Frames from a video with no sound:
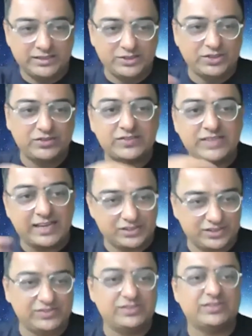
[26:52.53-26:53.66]
you know,
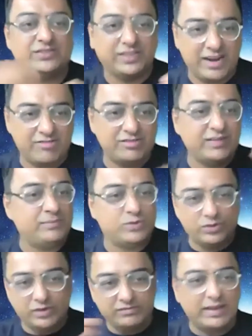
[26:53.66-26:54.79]
transactions around Web two
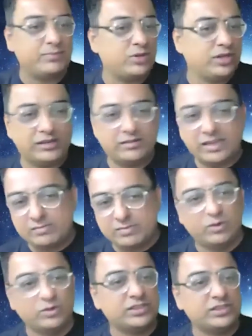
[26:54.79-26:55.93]
and Web three and giving
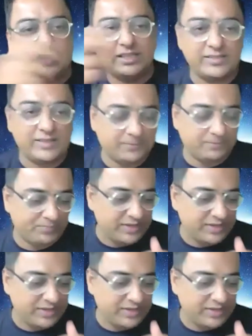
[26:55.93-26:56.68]
promotions here and there,